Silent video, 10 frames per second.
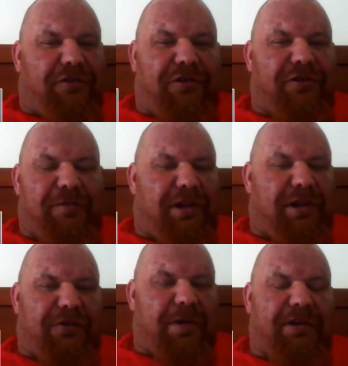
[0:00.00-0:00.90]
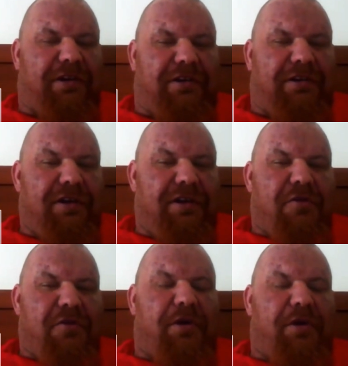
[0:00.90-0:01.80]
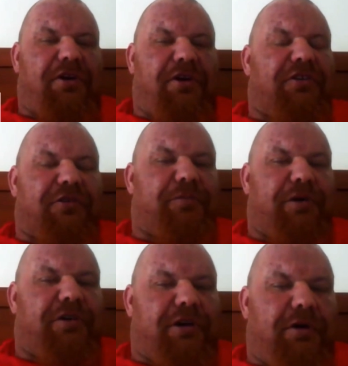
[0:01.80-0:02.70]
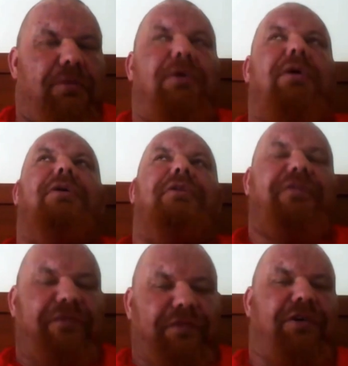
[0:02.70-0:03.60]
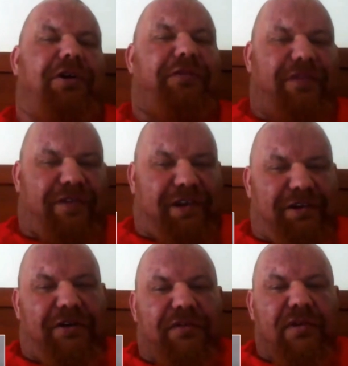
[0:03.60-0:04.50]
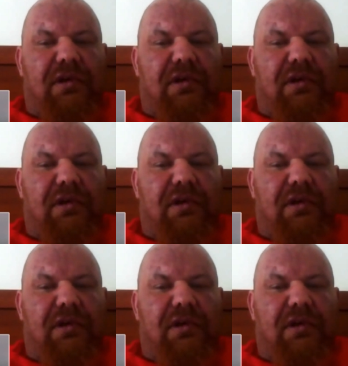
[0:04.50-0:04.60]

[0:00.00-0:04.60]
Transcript: of the drugs in me and expecting my body not at some point to go, whoa, fuck off, I've had enough.